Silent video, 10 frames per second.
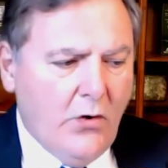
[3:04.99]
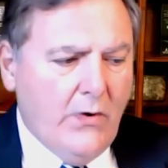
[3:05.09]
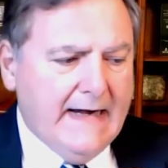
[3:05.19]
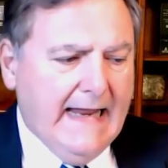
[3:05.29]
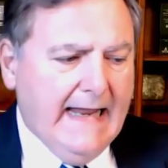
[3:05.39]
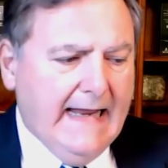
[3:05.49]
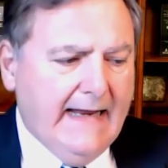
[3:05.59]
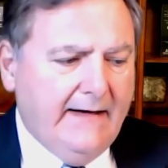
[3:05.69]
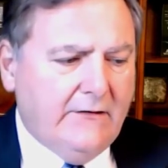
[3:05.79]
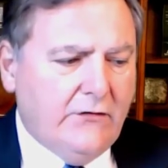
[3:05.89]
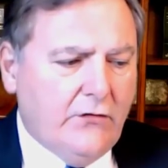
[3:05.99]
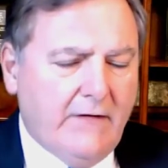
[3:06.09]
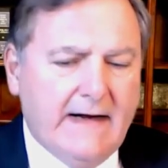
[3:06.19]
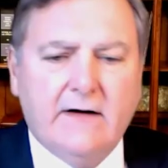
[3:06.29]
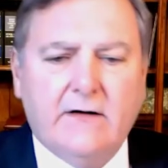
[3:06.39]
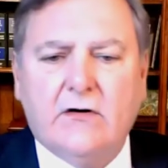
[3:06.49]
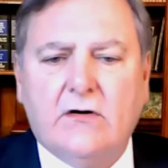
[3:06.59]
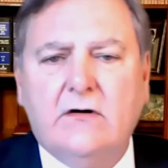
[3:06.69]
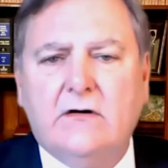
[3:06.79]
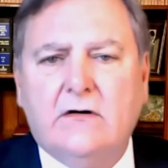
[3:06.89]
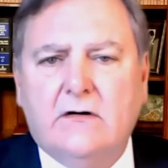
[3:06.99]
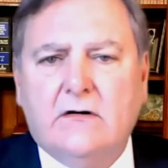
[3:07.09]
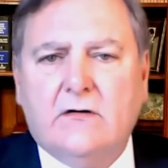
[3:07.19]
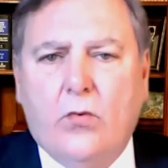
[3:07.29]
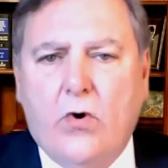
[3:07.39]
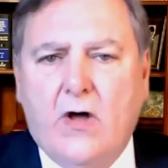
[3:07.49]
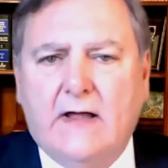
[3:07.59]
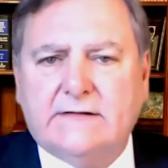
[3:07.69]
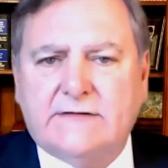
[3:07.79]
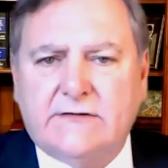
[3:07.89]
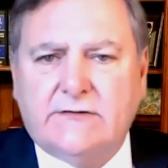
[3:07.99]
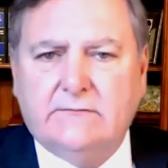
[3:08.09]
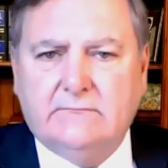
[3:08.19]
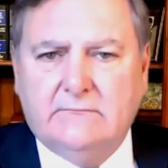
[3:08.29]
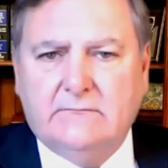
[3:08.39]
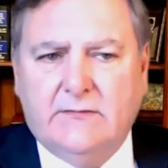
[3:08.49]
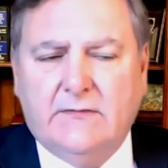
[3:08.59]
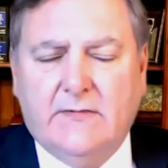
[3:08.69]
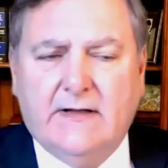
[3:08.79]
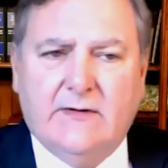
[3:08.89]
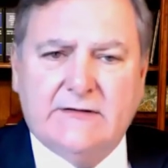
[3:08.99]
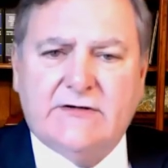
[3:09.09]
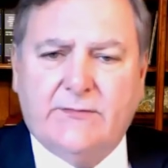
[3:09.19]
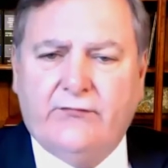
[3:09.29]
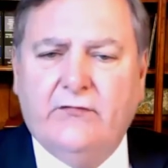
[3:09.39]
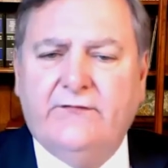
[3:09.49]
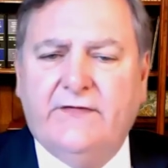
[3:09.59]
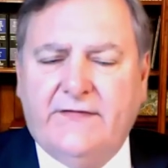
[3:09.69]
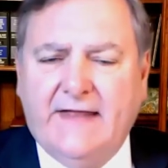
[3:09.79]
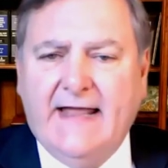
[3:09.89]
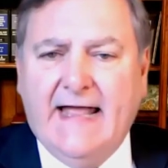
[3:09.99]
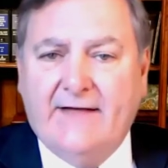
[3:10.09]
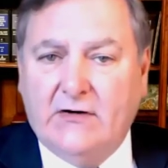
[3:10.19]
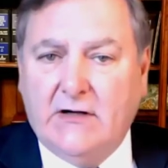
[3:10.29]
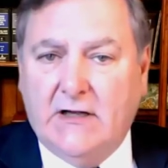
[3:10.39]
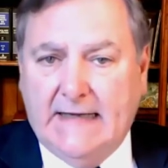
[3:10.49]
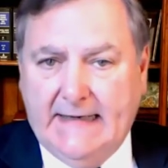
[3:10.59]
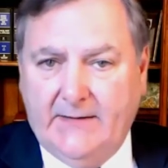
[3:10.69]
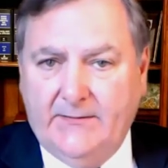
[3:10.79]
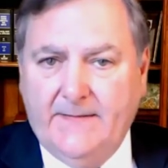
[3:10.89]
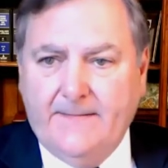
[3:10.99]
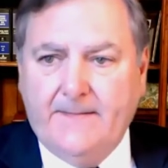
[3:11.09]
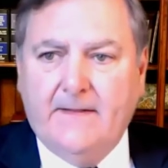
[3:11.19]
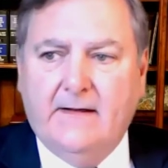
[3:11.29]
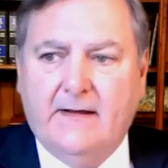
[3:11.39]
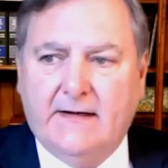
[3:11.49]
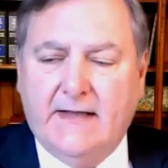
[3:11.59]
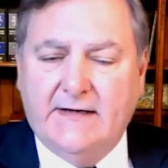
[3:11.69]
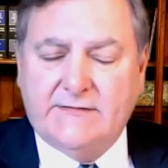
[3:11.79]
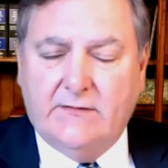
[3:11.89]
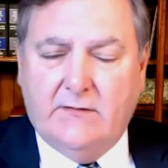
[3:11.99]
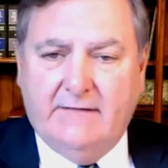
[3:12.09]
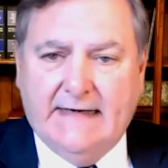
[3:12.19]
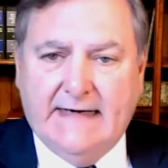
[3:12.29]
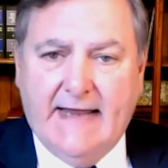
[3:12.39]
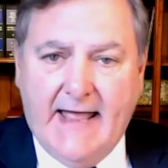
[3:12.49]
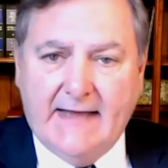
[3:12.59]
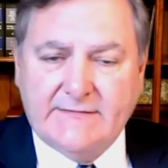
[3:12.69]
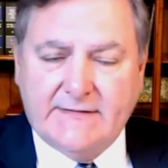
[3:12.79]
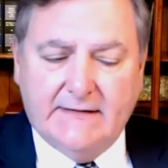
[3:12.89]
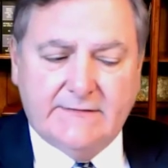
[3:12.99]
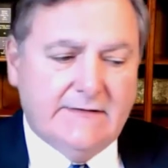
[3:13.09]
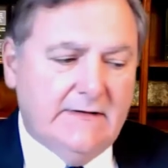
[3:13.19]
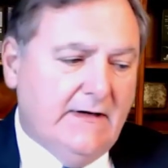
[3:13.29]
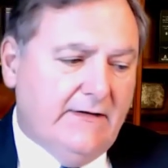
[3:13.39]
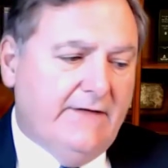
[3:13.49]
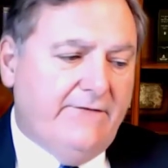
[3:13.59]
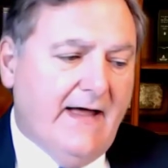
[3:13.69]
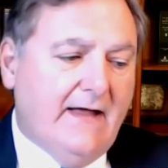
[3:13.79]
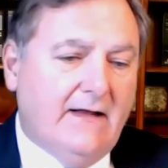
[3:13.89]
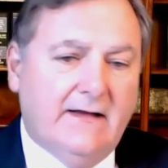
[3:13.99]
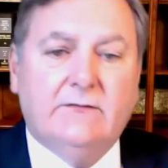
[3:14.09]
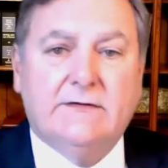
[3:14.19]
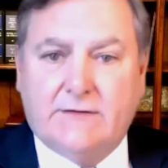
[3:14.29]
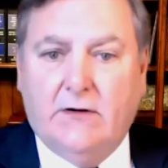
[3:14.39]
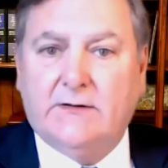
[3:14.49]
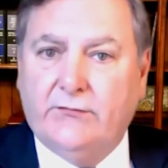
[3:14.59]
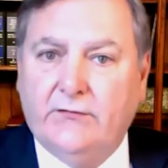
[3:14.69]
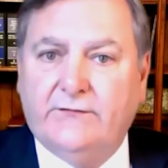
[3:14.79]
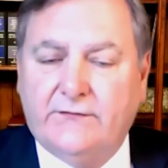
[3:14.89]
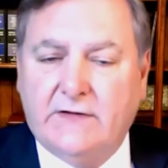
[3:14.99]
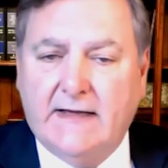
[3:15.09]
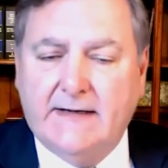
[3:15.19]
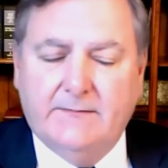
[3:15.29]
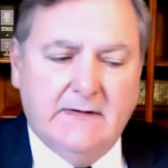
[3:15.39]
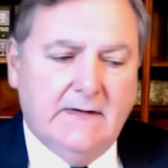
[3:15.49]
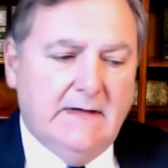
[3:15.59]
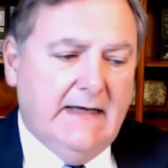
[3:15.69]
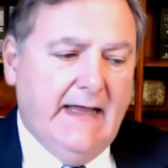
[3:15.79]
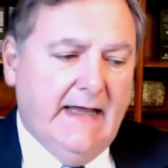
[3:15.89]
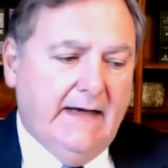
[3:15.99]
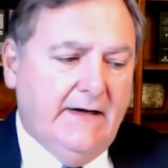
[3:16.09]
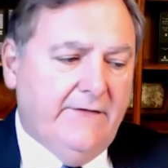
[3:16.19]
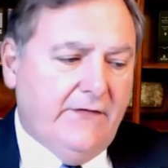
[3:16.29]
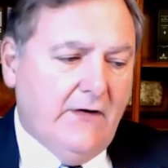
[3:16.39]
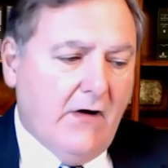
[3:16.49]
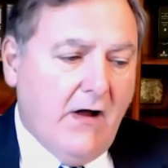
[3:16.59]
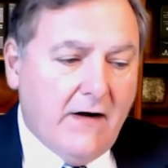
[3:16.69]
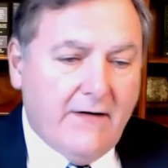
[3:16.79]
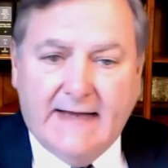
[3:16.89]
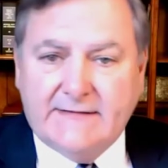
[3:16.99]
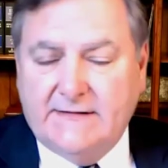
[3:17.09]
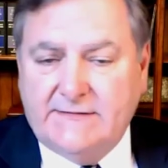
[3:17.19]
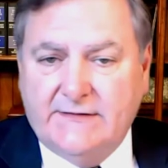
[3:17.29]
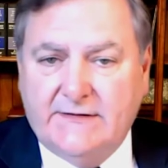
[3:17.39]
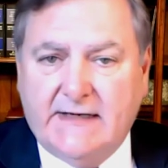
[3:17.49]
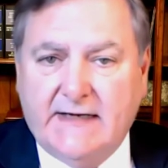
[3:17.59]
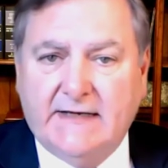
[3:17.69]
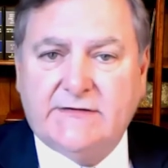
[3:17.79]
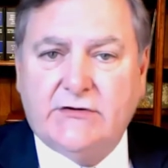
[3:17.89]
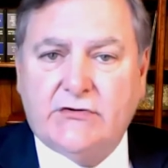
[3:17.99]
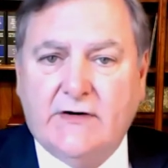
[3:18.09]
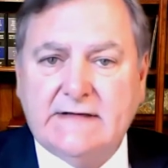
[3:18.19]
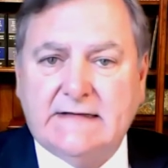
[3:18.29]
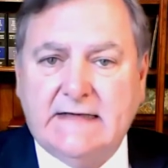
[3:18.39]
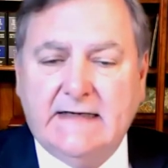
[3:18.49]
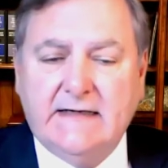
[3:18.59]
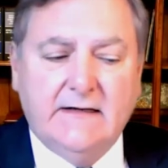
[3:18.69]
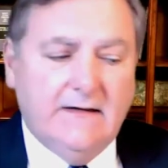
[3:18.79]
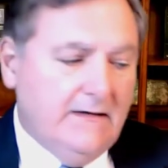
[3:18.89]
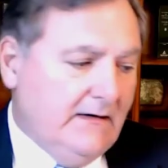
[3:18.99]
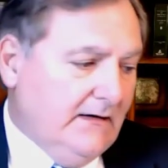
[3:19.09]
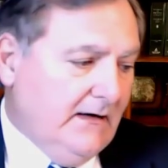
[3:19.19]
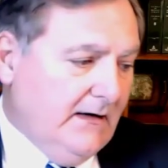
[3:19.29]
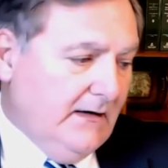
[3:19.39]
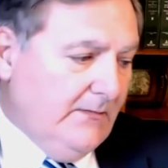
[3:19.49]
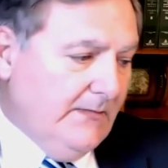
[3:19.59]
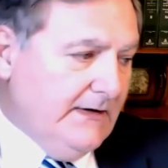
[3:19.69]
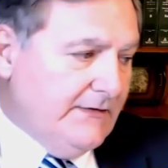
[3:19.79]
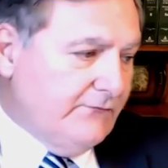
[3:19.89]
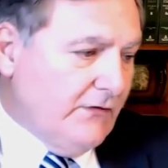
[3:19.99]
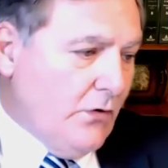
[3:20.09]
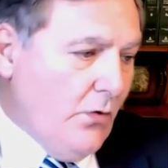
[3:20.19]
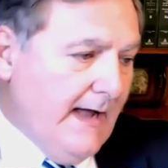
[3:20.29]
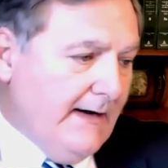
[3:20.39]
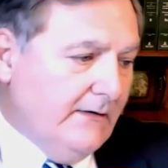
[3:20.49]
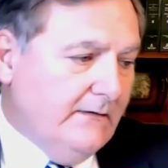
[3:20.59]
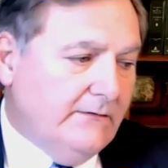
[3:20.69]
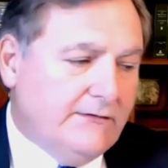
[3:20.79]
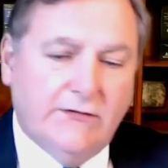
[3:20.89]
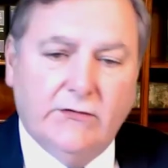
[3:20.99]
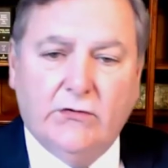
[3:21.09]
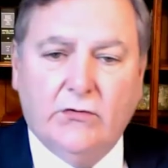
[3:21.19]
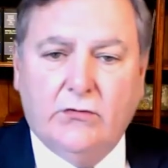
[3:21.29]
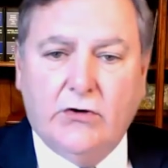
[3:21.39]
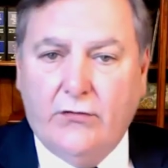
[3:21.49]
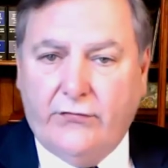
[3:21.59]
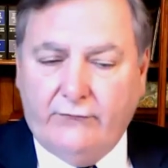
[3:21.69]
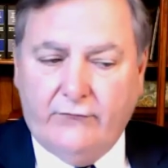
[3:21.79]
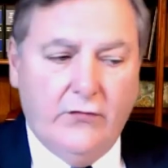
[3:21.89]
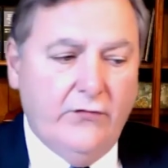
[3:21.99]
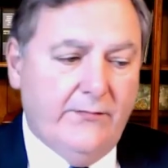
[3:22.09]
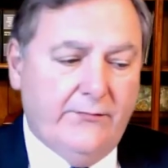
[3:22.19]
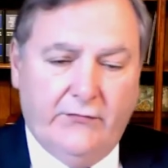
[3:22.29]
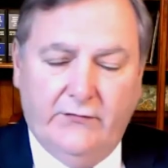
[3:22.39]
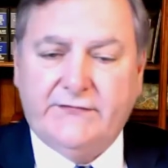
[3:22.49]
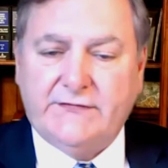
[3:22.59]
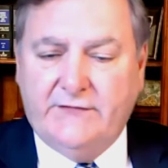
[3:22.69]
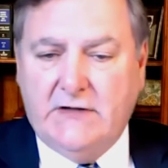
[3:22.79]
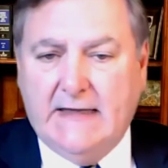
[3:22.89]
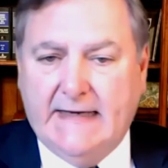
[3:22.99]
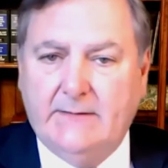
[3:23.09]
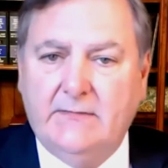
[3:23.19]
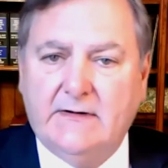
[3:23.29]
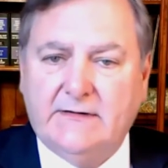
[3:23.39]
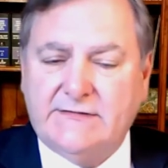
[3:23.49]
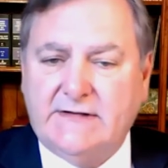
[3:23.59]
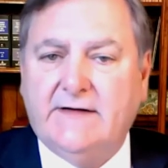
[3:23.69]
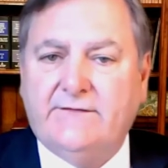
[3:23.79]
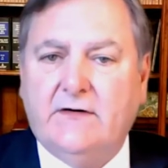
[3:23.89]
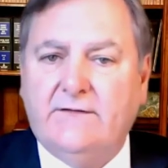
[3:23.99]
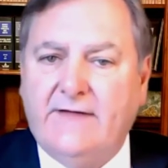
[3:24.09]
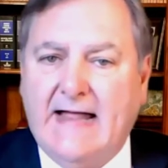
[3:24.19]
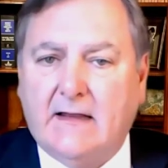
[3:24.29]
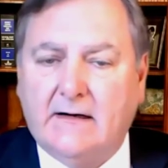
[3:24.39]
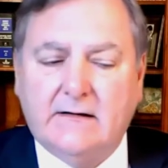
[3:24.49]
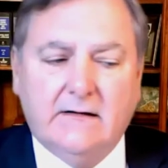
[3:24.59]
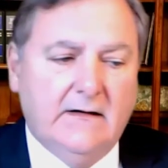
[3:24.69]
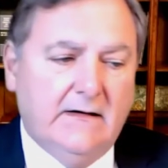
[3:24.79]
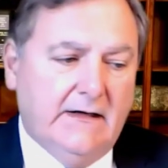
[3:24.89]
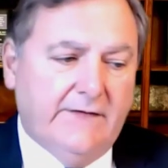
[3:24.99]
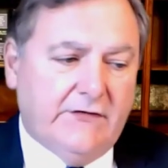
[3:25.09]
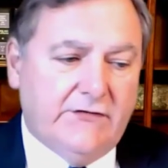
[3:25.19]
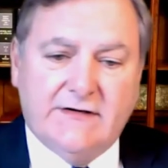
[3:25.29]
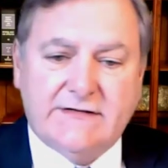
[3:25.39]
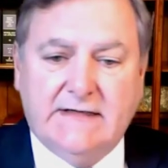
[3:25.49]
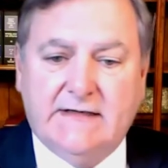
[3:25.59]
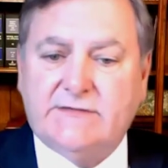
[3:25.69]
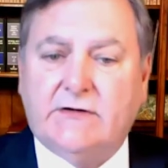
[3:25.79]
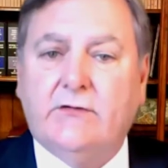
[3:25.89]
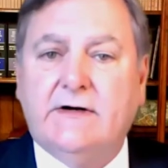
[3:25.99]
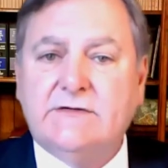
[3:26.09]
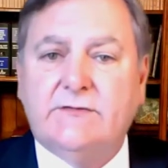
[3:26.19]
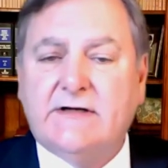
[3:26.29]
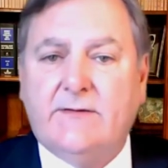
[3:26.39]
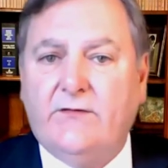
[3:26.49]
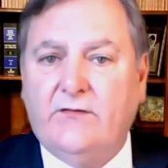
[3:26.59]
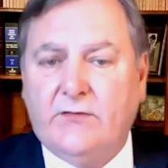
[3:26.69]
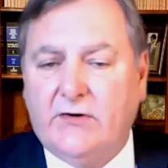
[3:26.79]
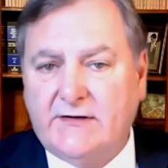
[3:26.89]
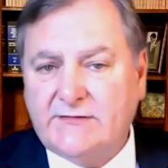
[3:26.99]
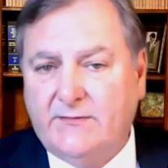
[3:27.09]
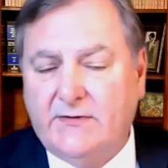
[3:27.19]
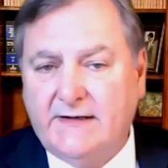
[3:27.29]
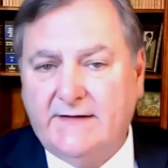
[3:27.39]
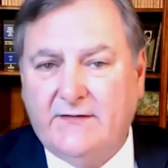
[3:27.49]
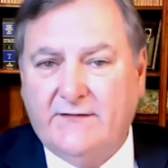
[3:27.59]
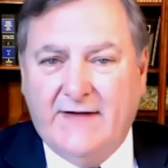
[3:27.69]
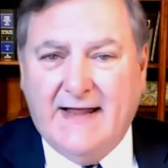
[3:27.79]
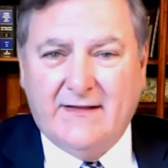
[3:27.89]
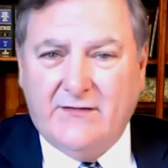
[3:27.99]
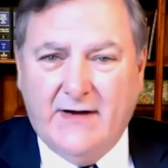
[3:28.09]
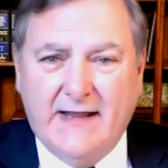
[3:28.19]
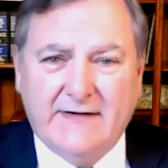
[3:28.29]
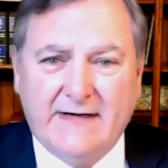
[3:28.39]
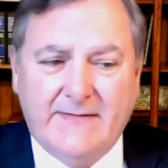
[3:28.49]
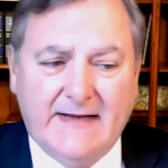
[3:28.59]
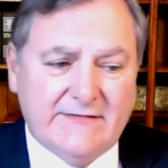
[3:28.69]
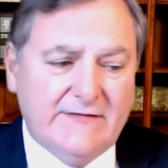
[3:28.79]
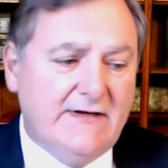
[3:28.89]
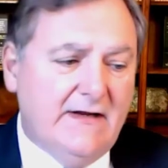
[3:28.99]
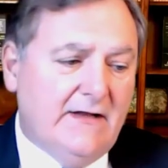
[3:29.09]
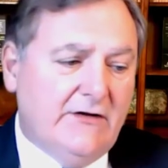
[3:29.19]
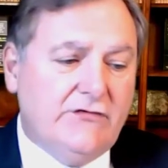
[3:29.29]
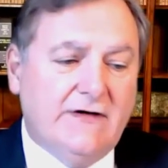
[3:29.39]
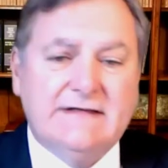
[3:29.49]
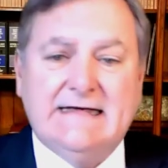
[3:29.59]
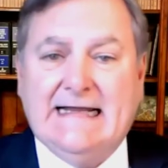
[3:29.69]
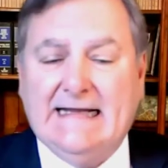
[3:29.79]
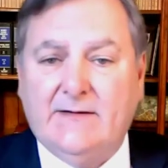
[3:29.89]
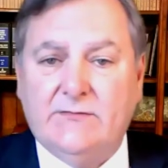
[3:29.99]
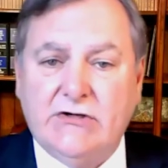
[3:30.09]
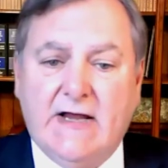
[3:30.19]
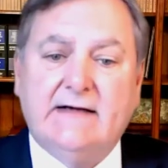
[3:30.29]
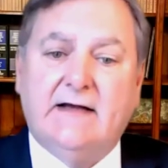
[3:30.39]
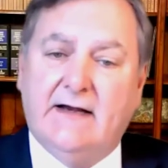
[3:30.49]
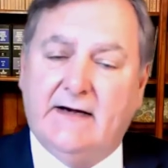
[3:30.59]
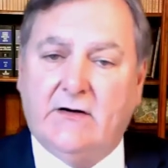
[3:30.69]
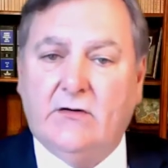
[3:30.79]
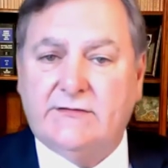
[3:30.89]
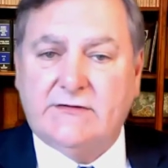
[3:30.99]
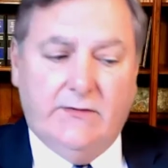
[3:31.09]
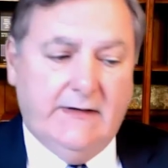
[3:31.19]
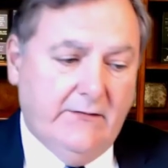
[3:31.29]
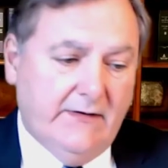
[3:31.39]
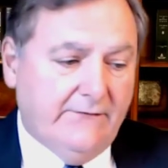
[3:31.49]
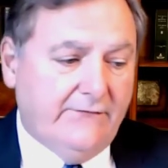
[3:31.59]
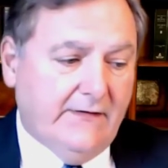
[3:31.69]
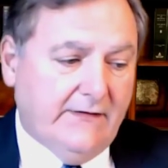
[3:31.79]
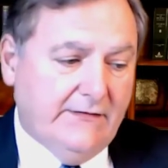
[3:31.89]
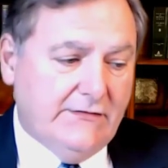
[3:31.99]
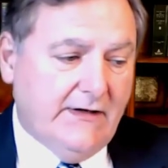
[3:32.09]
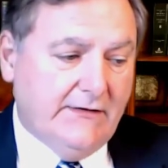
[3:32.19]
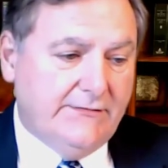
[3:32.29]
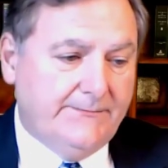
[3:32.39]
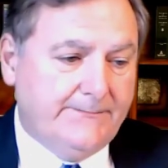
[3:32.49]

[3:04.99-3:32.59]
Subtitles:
When a creditor wants to prove that they have a claim, in case there are any assets, they file what's called a proof of claim. And if there are assets in the case, the trustee is required to go through the proofs of claim to see if they're valid. If the trustee disagrees with some of them or doesn't believe they're valid or have any basis, the trustee can object and it goes to a hearing in front of the judge.